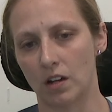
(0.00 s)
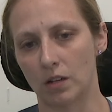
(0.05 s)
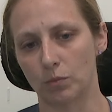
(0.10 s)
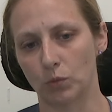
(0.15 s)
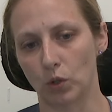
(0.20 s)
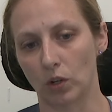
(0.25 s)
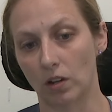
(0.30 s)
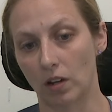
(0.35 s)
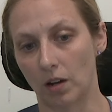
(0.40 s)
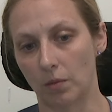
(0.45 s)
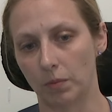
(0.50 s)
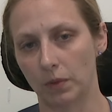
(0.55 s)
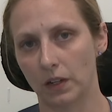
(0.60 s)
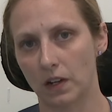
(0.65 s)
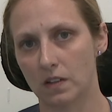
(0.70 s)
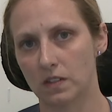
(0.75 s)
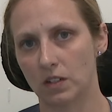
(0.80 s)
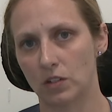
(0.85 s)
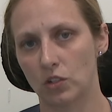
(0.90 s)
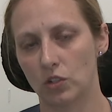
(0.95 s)
more
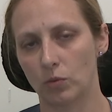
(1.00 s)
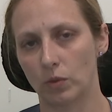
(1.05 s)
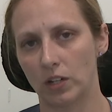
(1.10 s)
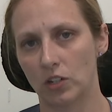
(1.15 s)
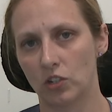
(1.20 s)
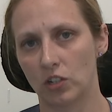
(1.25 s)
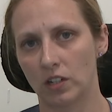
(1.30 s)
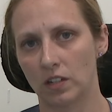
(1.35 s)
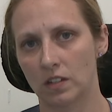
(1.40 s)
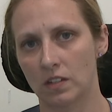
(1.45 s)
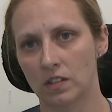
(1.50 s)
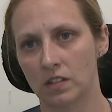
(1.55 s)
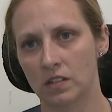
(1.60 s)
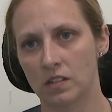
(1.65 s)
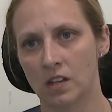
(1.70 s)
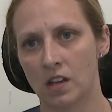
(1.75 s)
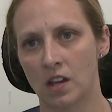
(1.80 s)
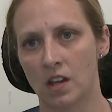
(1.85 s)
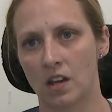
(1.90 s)
complex situations,